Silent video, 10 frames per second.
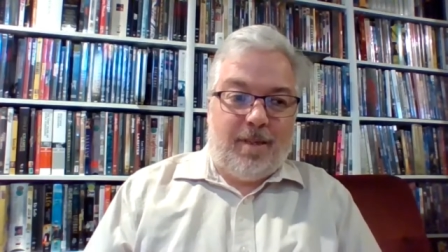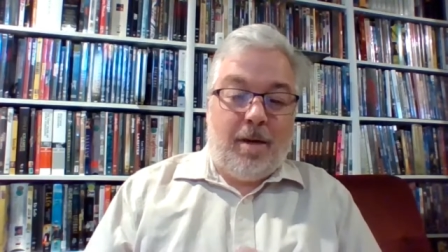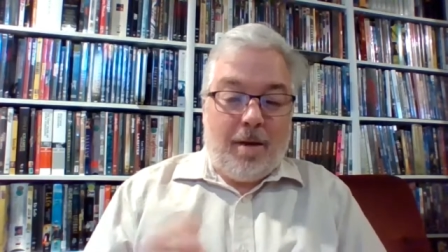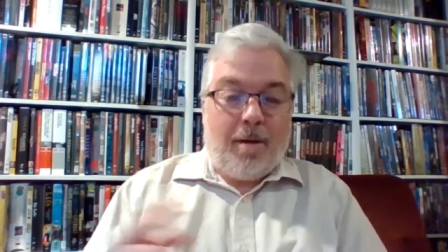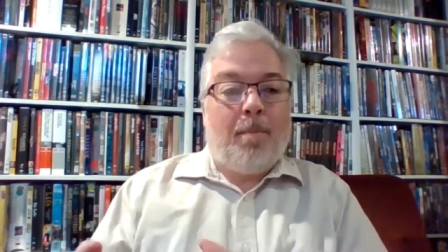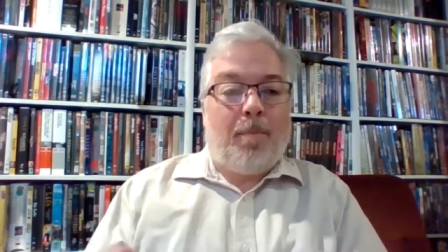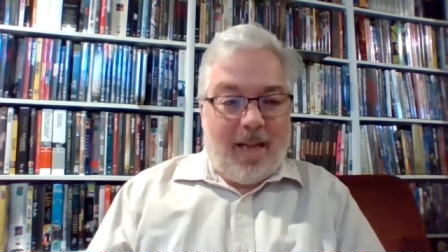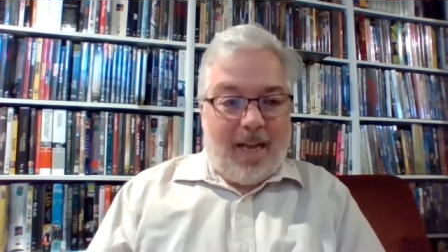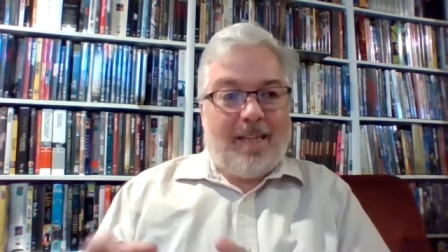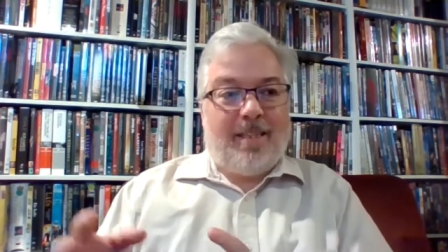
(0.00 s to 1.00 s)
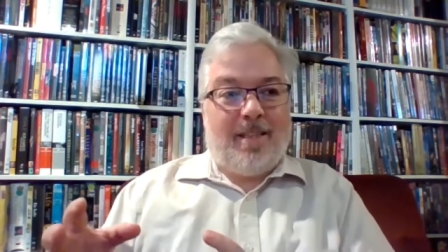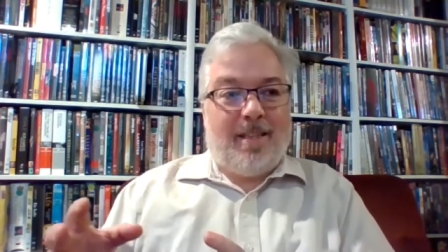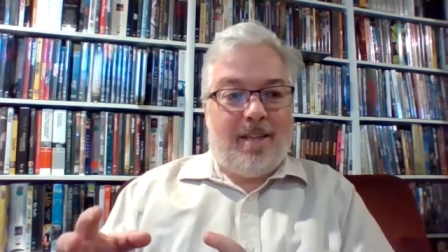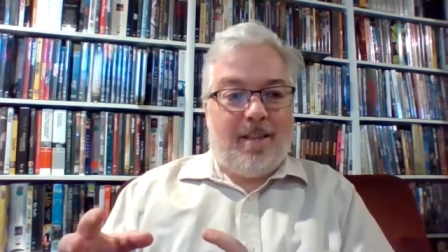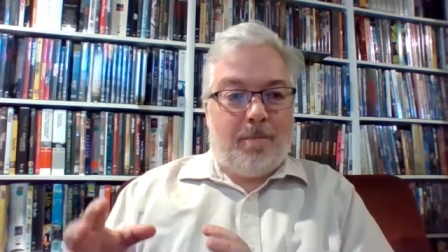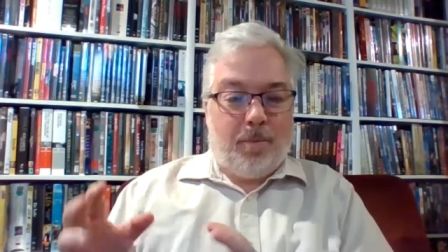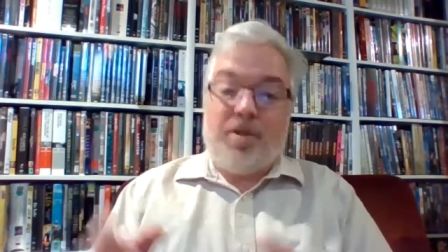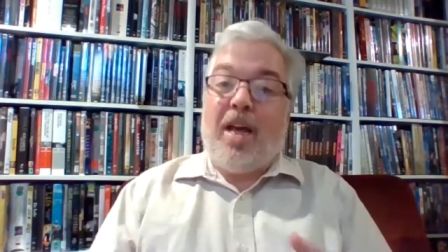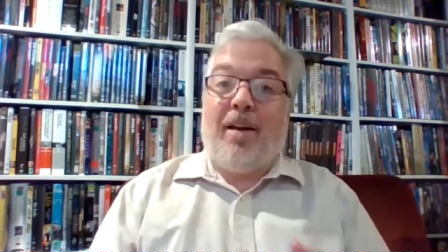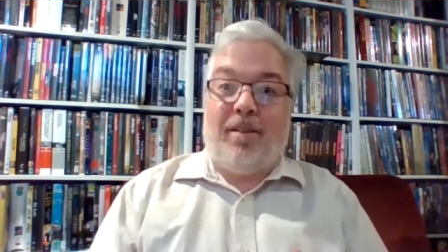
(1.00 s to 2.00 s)
it belies the
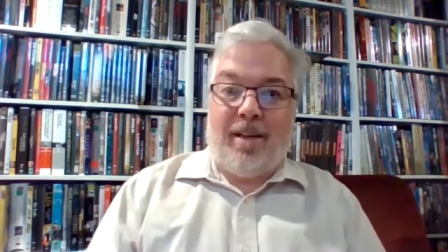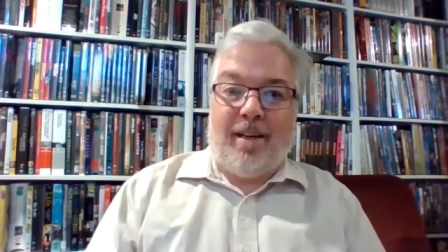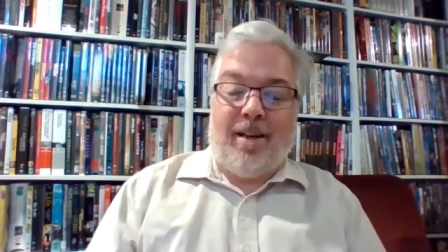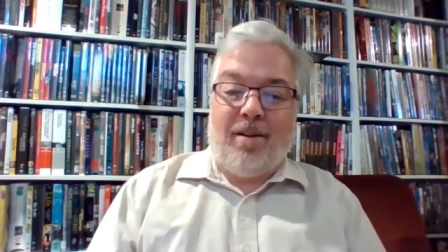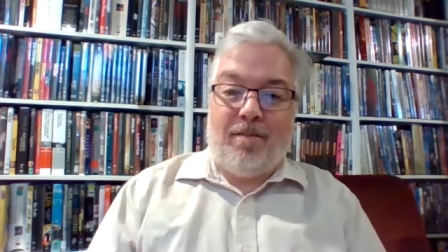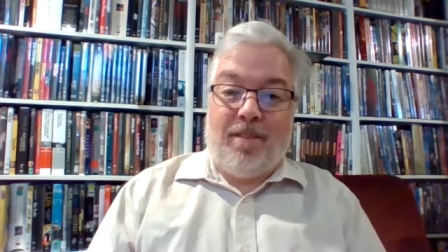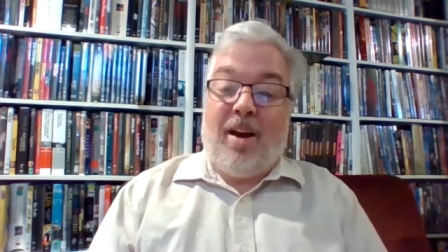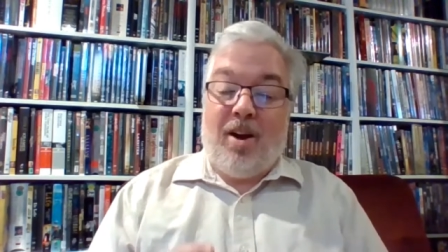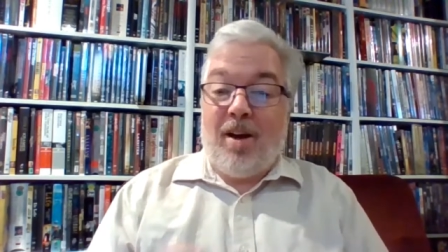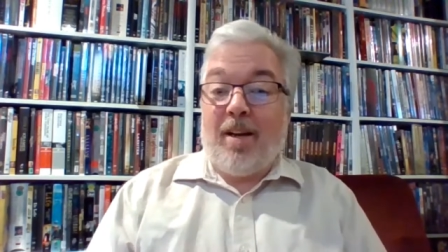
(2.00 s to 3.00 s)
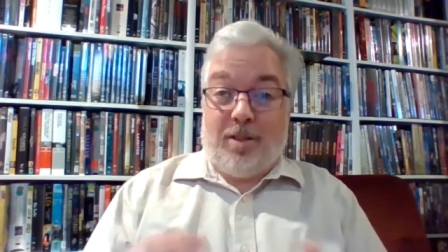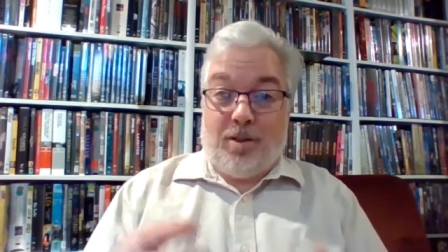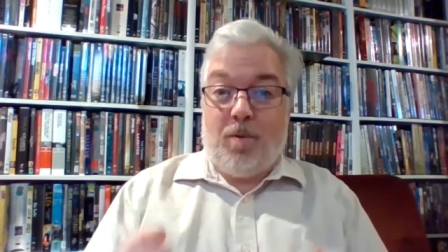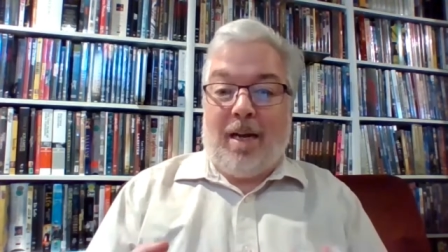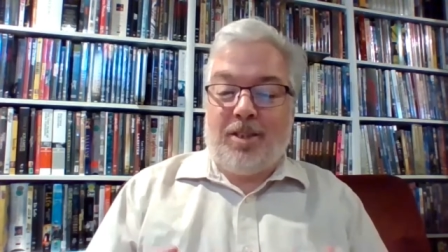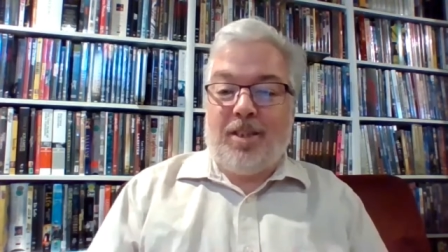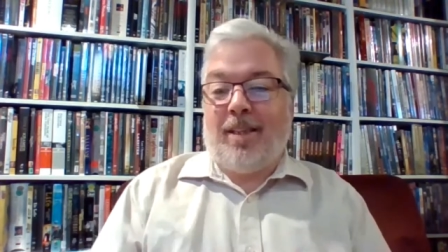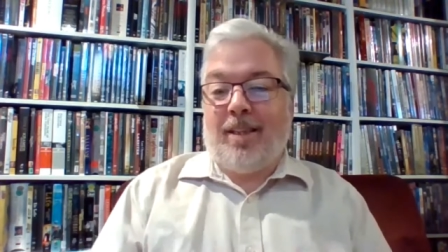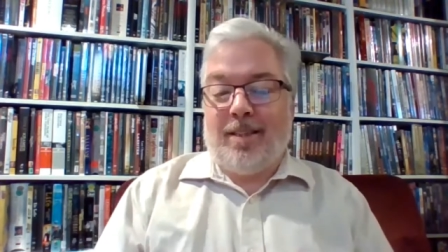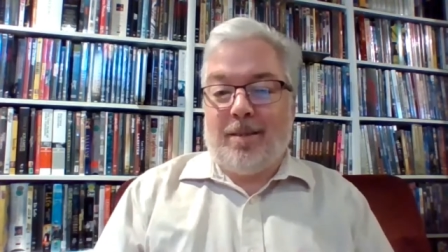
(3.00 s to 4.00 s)
brutality of that audience
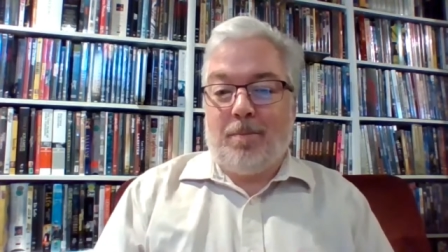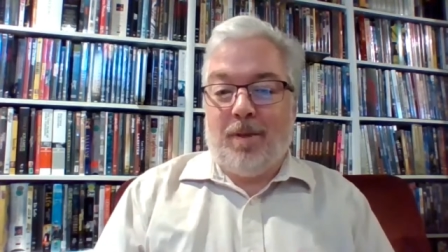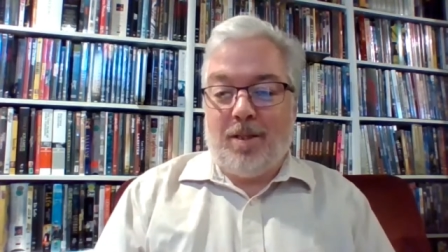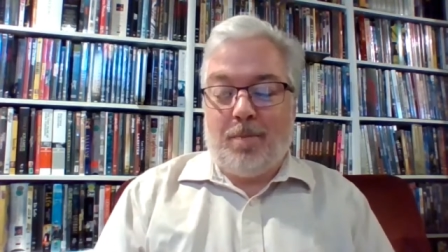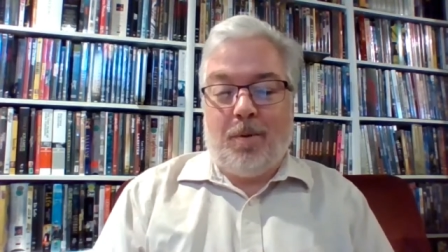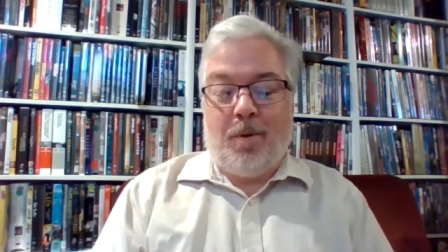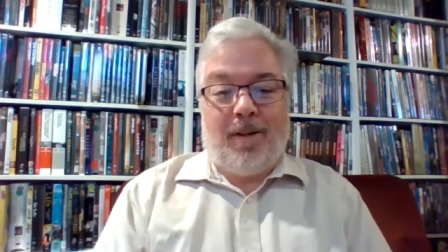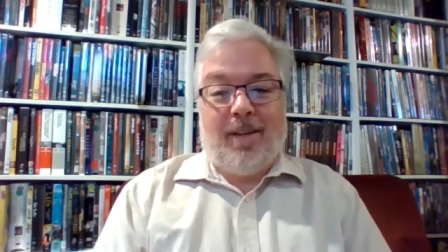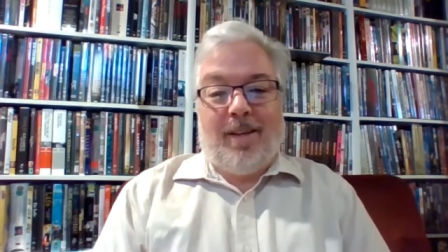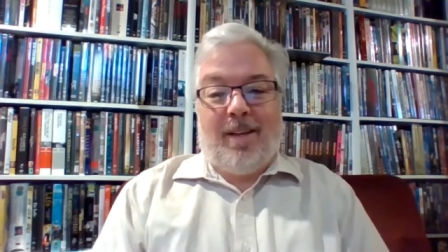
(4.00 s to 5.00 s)
watching this blood sport.